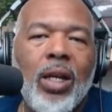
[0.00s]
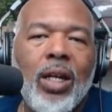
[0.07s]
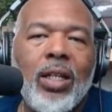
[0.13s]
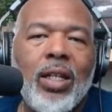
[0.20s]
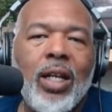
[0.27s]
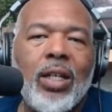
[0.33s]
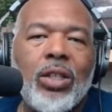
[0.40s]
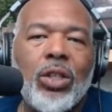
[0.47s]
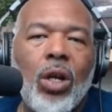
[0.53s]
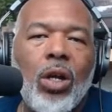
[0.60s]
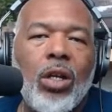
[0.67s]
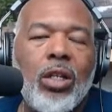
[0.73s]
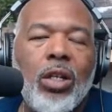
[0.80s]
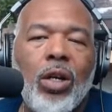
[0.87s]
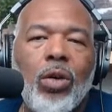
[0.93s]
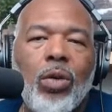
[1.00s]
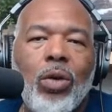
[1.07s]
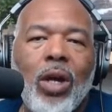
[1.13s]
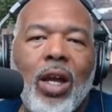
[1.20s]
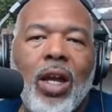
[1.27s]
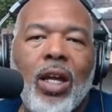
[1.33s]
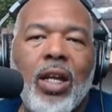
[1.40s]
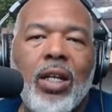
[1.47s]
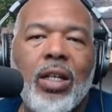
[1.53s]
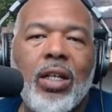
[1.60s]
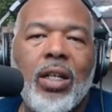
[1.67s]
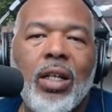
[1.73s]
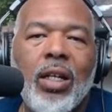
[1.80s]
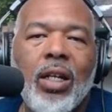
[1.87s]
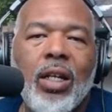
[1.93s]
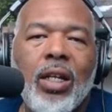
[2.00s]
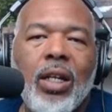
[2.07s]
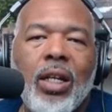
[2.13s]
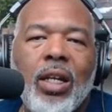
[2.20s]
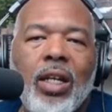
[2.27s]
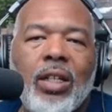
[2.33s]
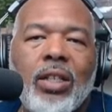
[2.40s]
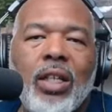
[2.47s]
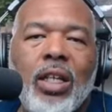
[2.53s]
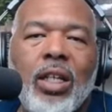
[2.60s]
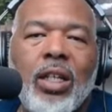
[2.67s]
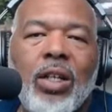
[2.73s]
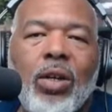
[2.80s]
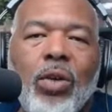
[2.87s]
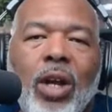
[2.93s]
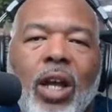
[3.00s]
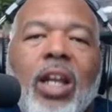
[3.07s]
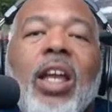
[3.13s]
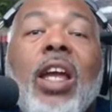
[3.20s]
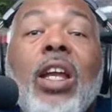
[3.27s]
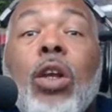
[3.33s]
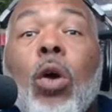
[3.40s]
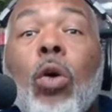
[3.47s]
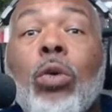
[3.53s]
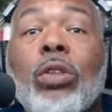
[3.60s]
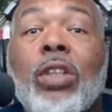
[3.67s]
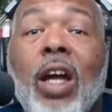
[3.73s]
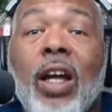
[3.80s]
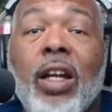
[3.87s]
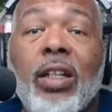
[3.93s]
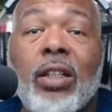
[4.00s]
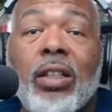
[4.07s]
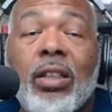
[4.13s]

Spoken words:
That is, you know, and he said, you know, and he knows that.